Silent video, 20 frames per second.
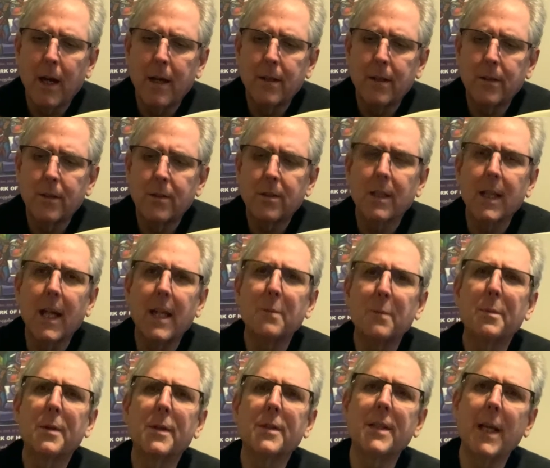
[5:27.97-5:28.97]
There's a lot of
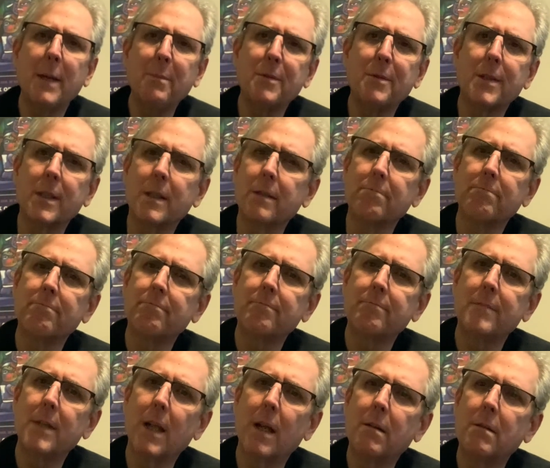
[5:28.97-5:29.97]
perception,
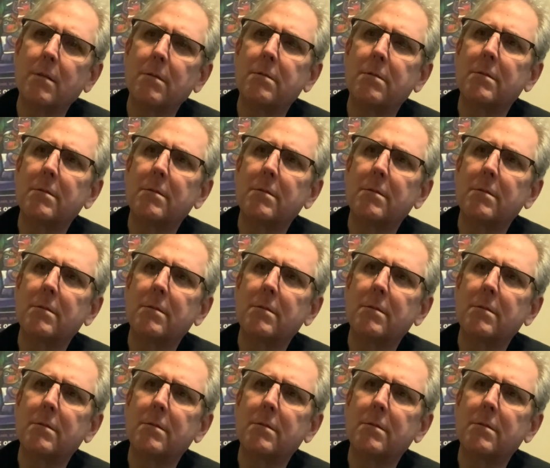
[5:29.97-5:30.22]
you know,